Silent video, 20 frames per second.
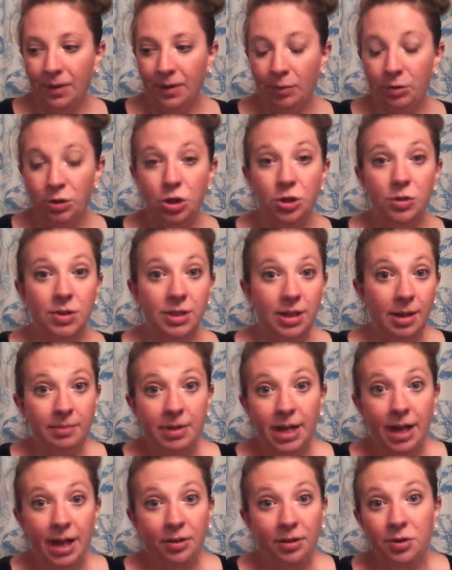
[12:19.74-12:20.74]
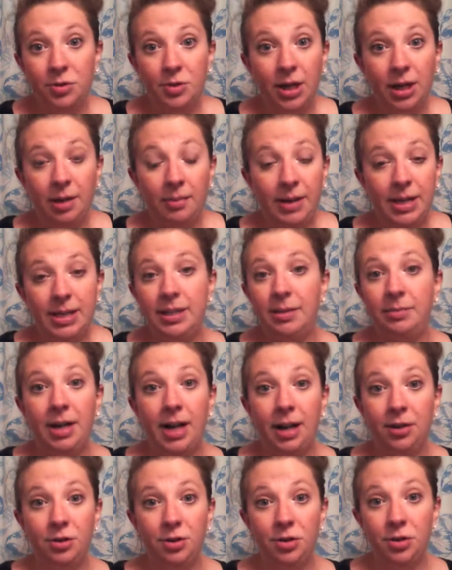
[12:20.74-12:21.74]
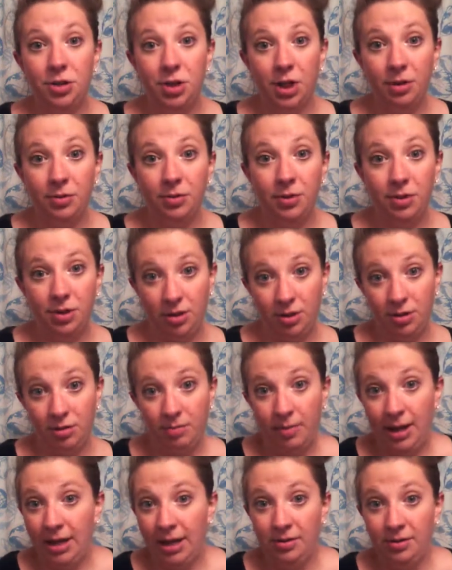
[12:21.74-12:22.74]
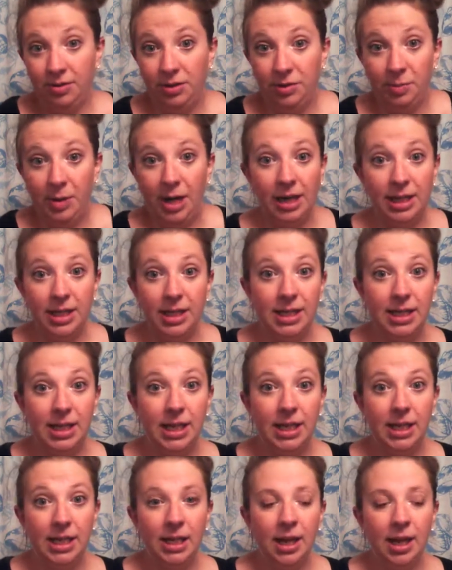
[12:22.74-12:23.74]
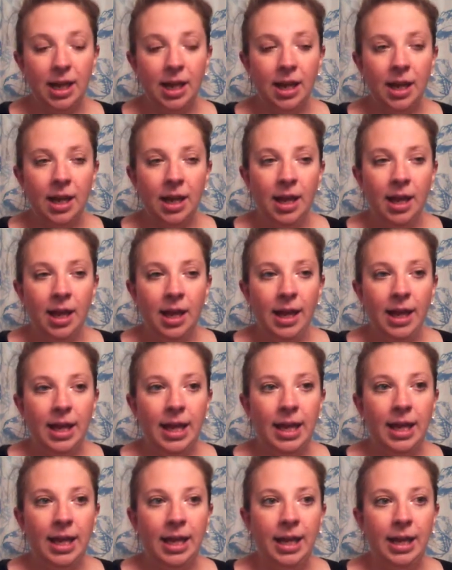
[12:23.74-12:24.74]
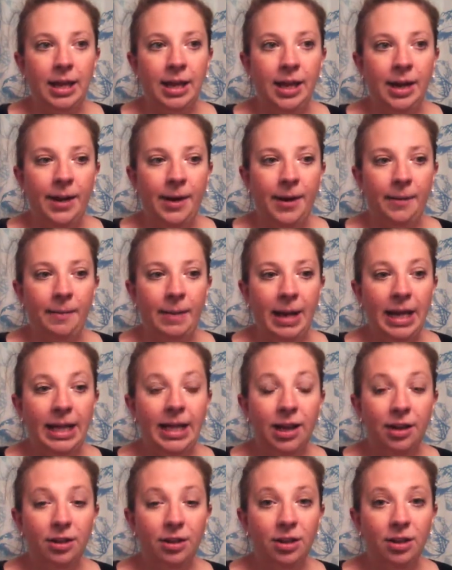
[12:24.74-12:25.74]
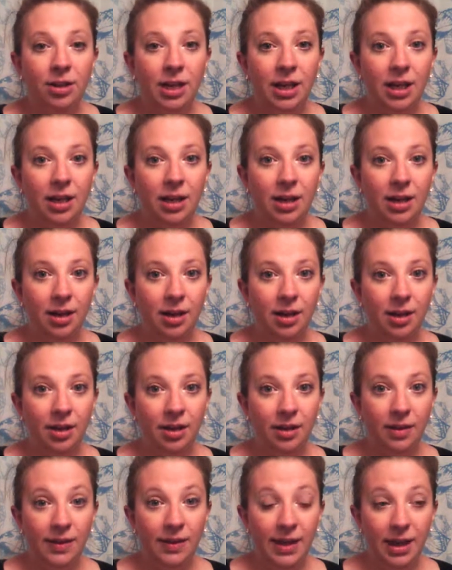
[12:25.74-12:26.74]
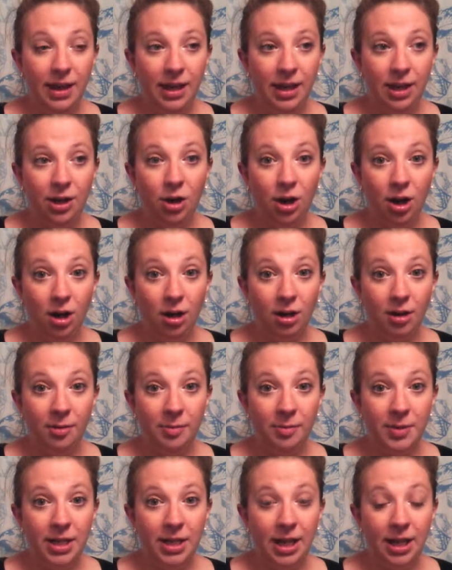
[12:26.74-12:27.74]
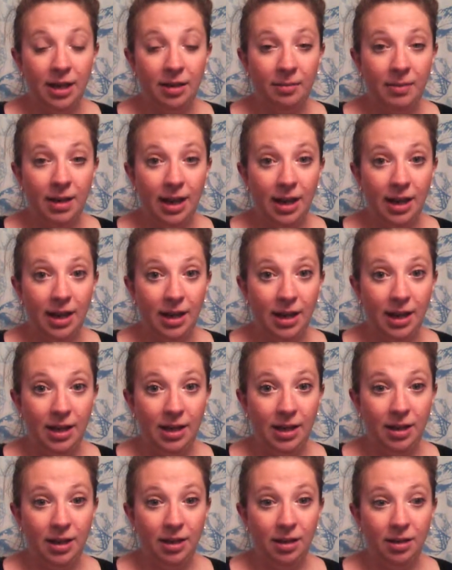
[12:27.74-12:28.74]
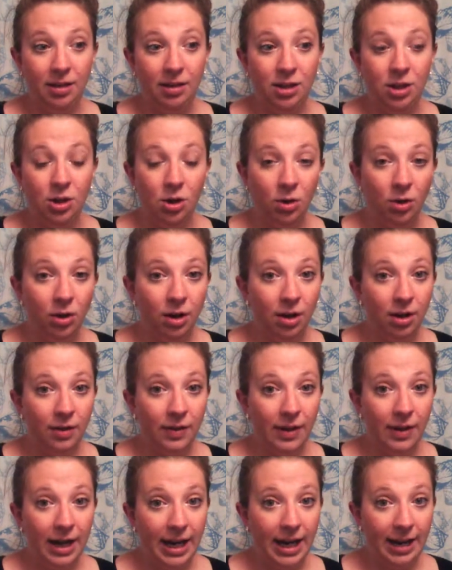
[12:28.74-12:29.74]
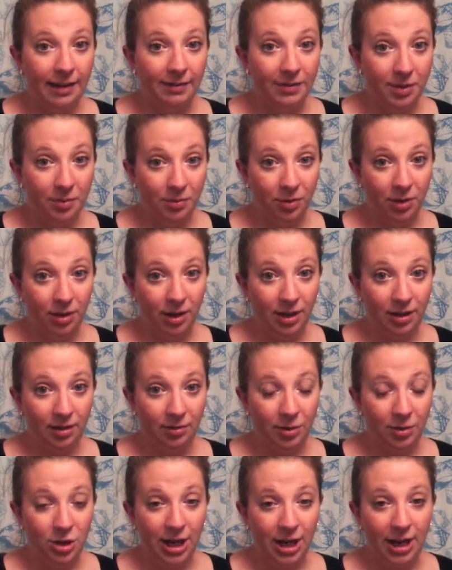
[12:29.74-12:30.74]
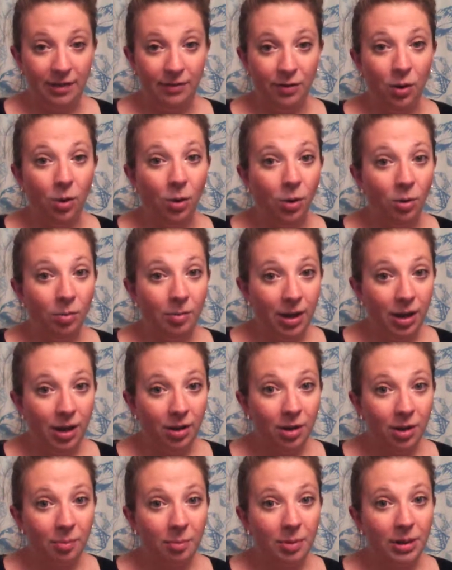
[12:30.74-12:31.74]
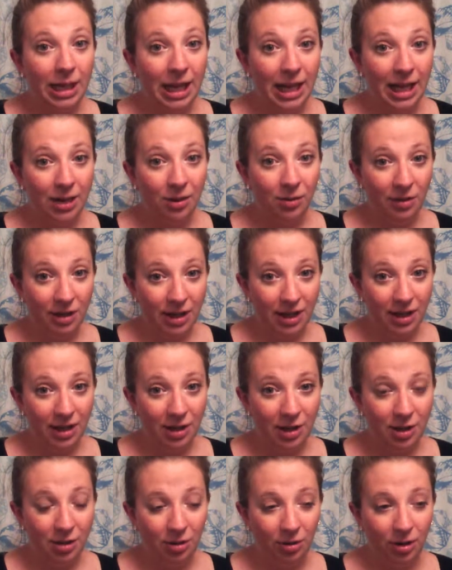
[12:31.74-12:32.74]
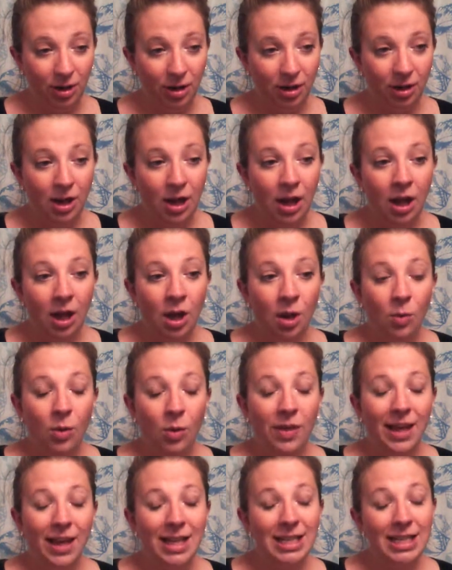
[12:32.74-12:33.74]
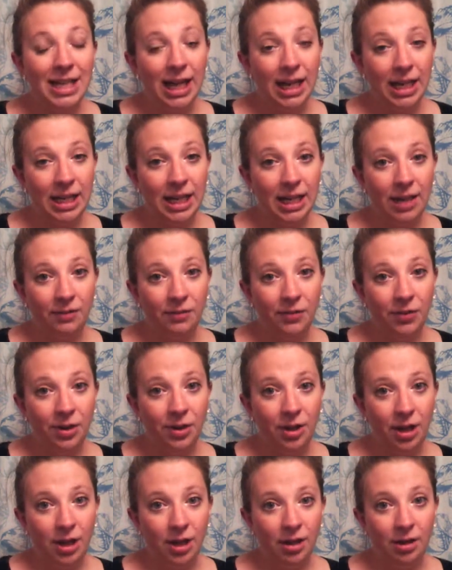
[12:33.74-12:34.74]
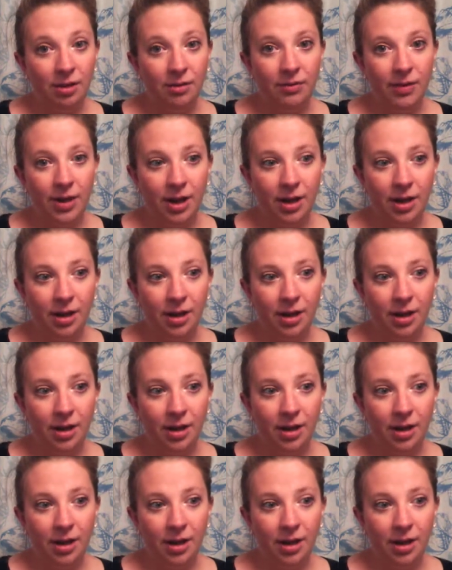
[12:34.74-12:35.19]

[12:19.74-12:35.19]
which some doctors recommend, some doctors don't. So my old practice didn't. And I calculated the carbs in my yogurt that I have in the morning, which I have whole milk, plain organic yogurt with like a tiny handful of